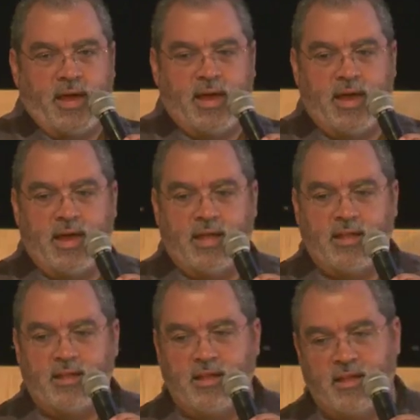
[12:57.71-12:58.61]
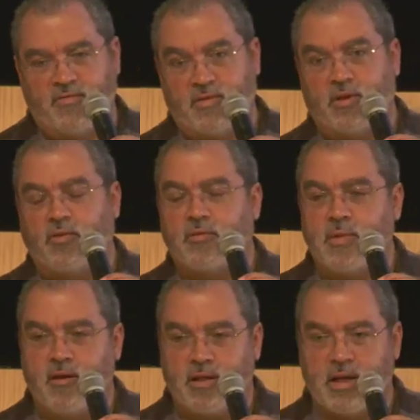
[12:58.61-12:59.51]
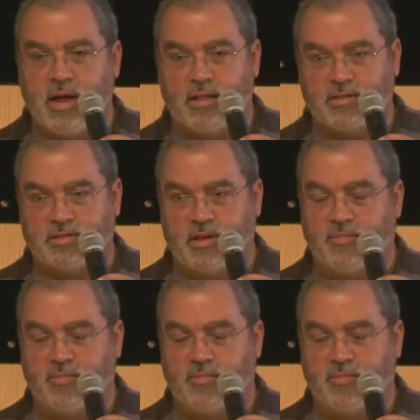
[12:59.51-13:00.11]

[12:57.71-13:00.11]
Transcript: And if you go to Merritt College